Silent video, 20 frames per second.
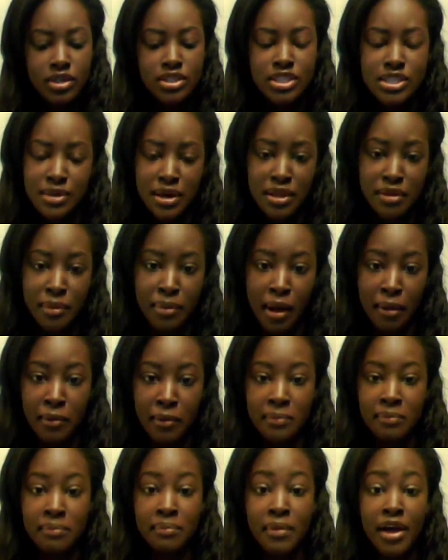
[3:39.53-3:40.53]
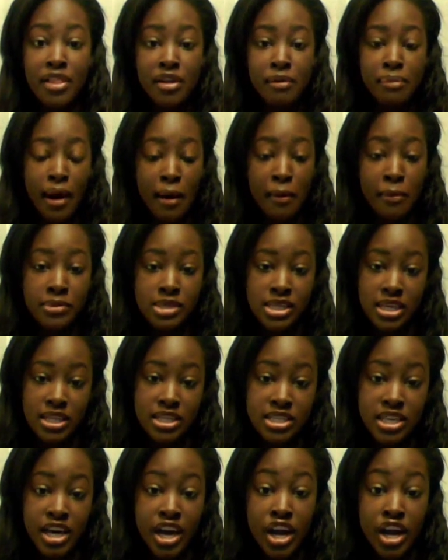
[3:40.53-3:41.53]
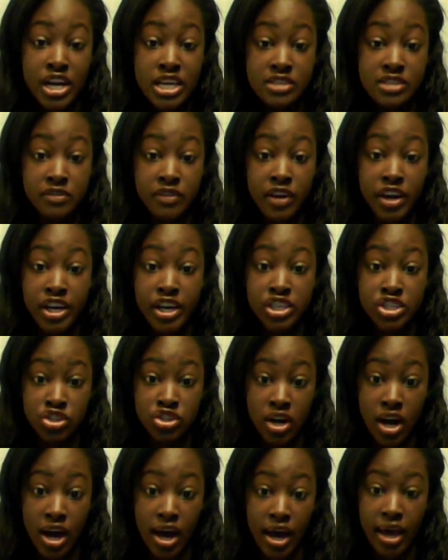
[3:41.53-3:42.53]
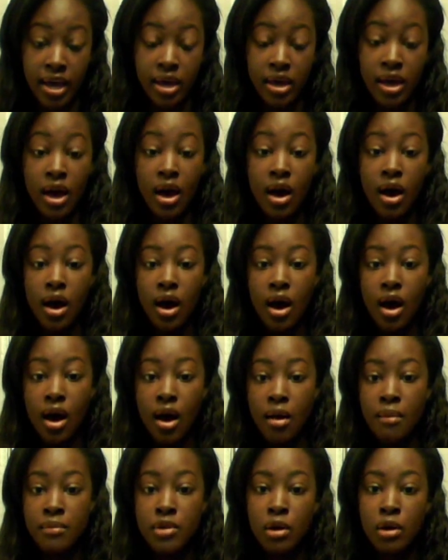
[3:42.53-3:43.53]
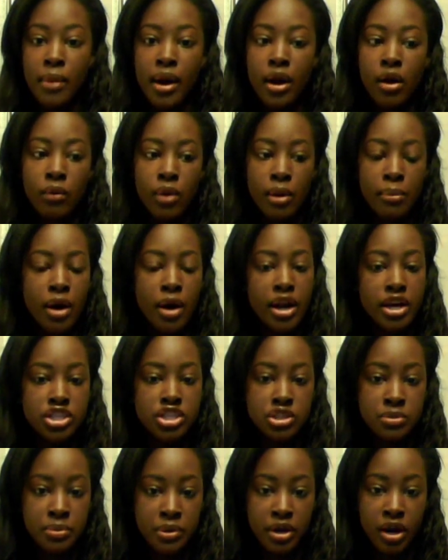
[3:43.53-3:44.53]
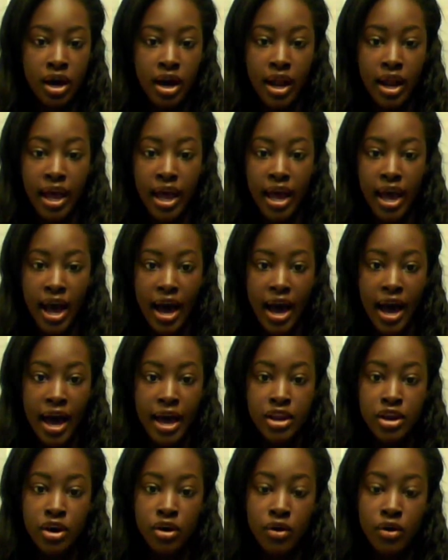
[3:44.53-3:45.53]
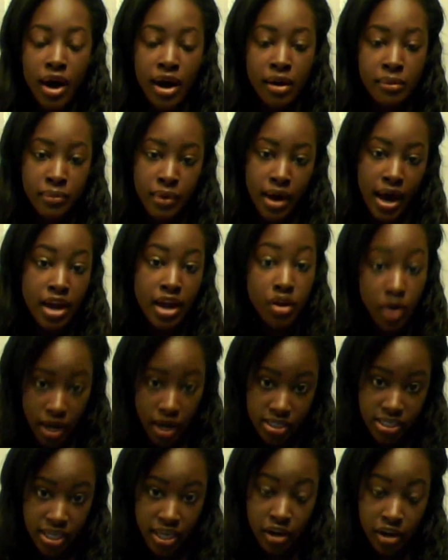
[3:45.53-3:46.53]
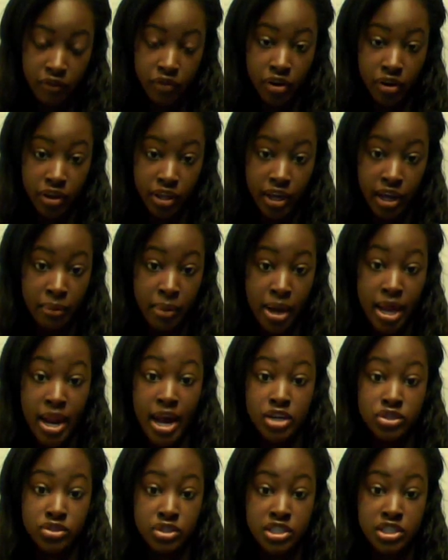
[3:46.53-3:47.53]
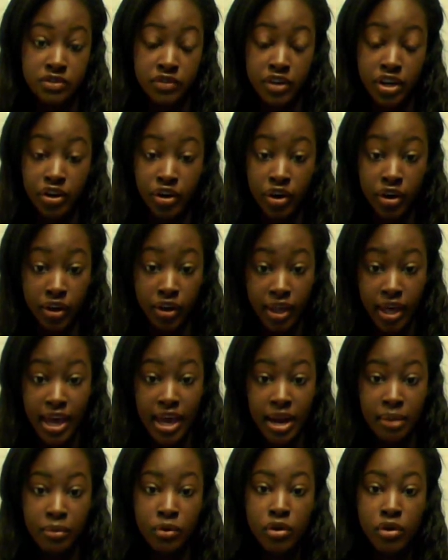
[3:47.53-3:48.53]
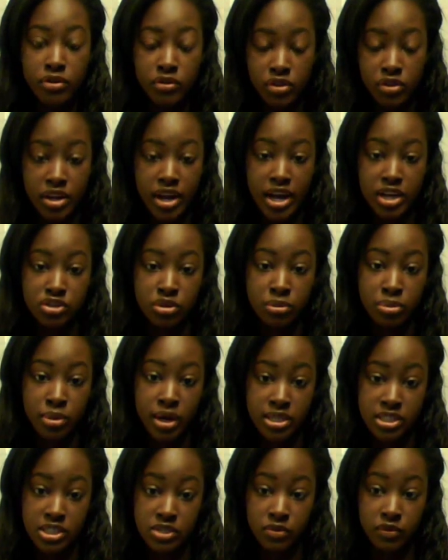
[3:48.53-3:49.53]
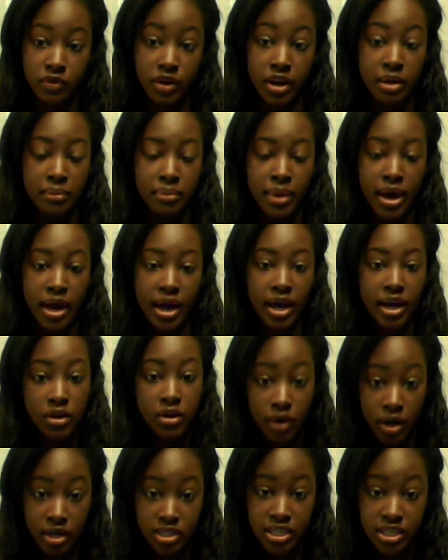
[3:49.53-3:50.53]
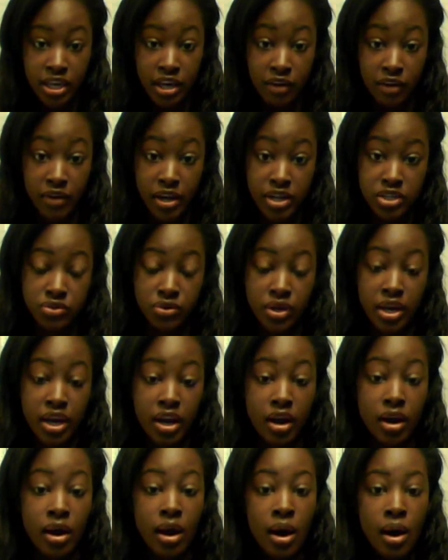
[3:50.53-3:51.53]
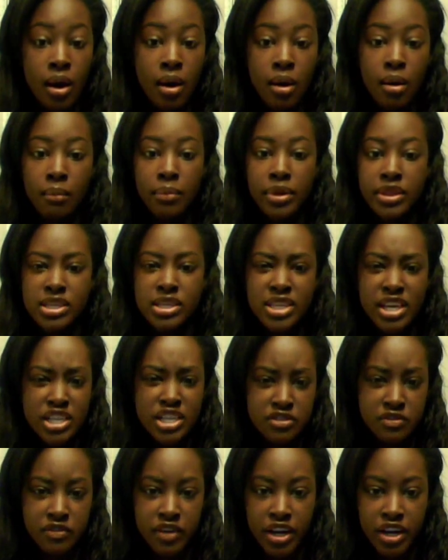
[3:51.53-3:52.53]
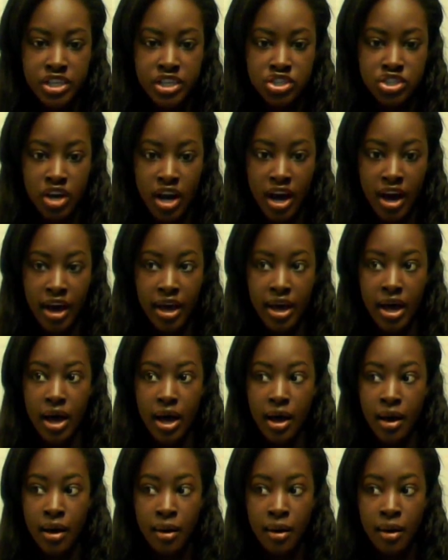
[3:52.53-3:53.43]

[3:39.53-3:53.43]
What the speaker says: So that's my other problem. My other problem is that this hair is very dry. No matter what products you put on it, I know how to take care of curly hair. My natural hair is very curly, and I'm going through the natural process of reverting back. I know how to take care of natural hair, but this hair is very dry.